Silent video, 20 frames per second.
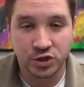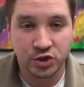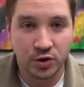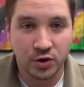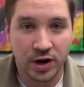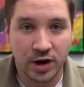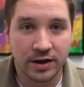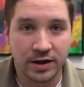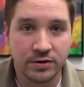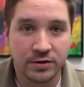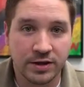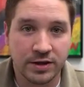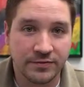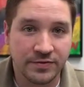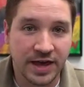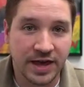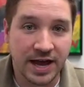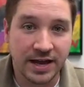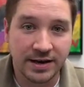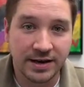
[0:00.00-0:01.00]
trial
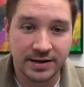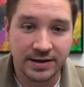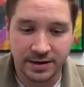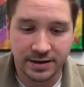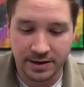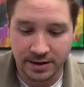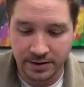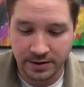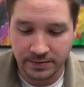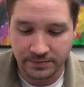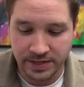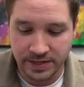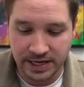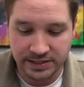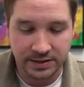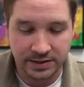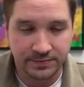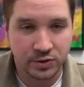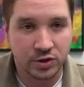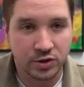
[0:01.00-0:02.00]
of that.
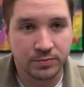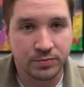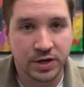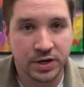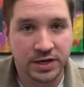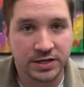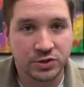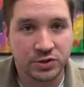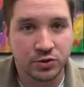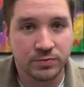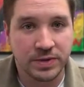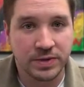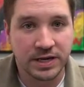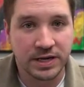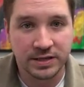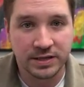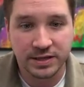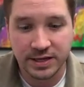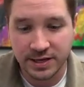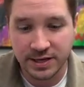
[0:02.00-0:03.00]
That's something you can plug into
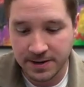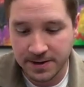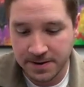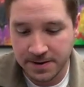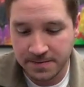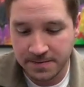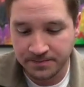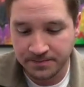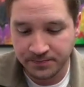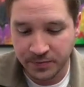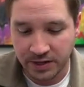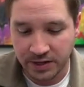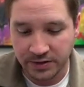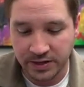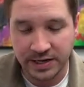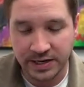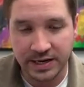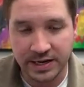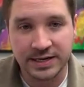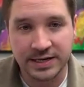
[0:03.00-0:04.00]
immediately.
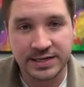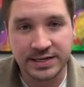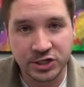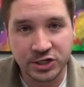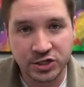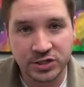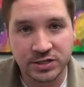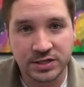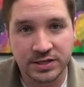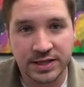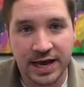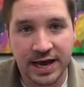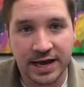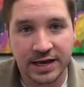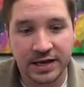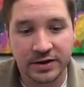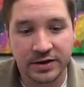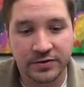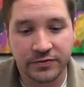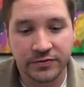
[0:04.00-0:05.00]
And then in addition to
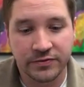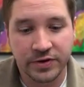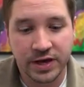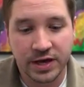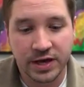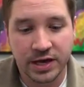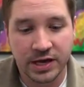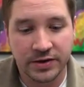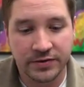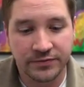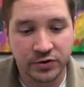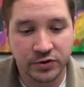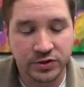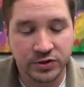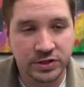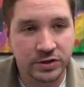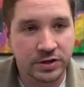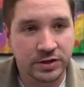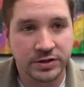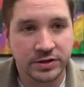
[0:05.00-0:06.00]
that, if you're
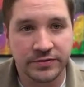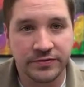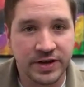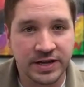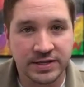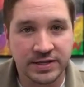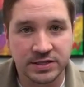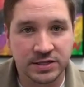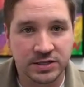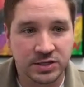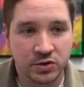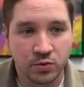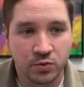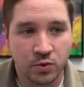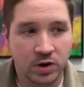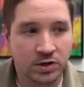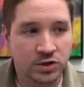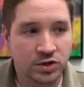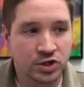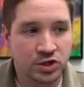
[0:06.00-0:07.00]
still on the fence and you
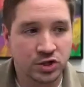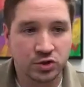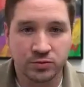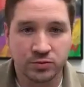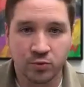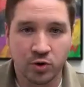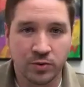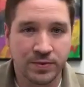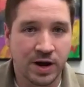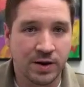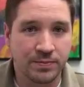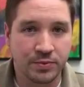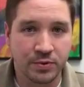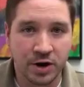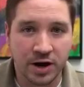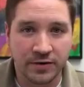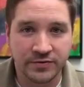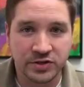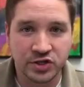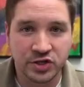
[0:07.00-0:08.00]
want to just learn more about
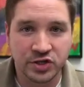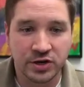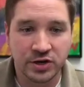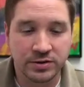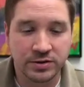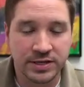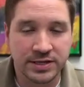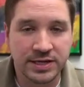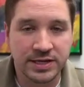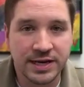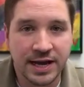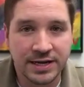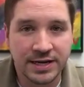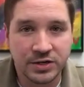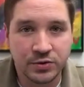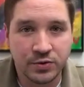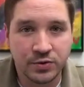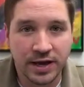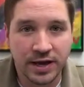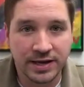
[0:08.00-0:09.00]
profit share, Linda and I
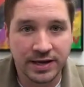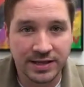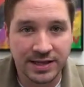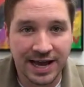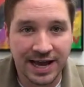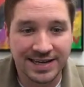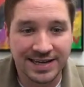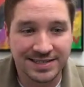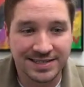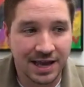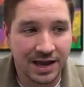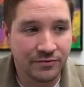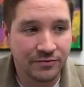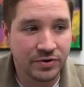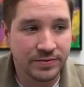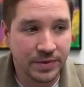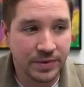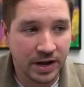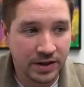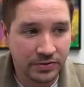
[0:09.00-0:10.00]
do a class
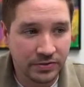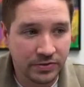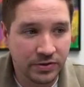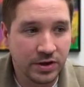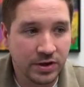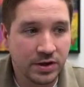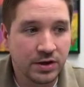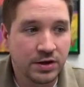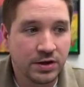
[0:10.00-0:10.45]
every month.